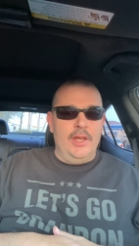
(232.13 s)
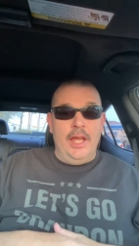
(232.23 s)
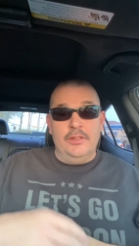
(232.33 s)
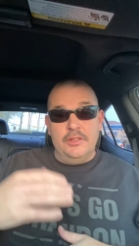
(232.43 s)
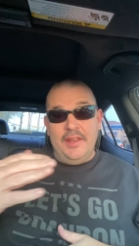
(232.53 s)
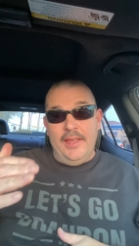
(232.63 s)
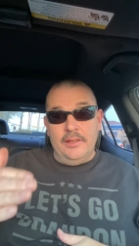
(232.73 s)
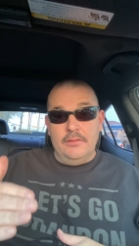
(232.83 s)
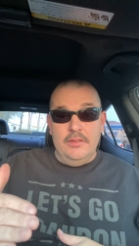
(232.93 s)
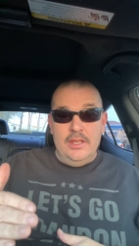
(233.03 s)
I
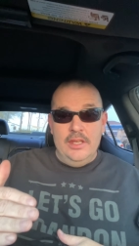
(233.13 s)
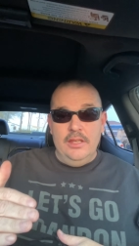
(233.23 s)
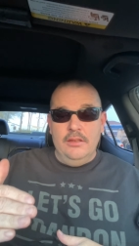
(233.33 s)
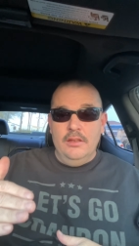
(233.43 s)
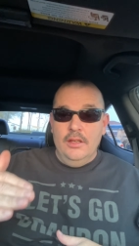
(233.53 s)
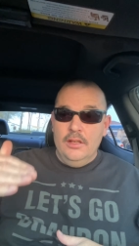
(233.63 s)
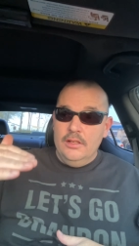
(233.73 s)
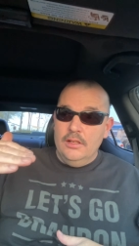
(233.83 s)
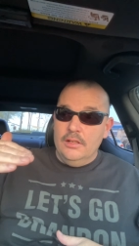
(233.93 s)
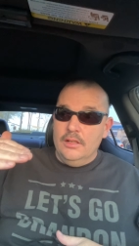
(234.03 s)
understand the
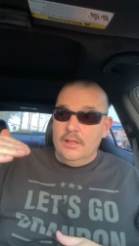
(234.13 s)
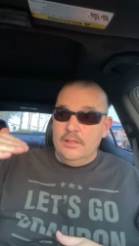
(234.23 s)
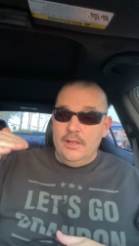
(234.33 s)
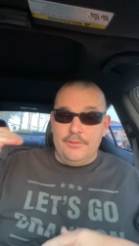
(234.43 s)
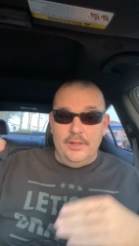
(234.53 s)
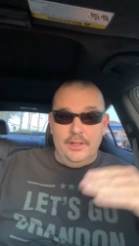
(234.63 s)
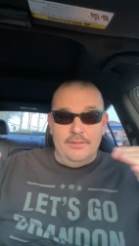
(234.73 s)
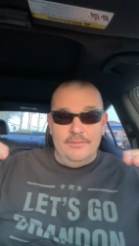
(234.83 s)
different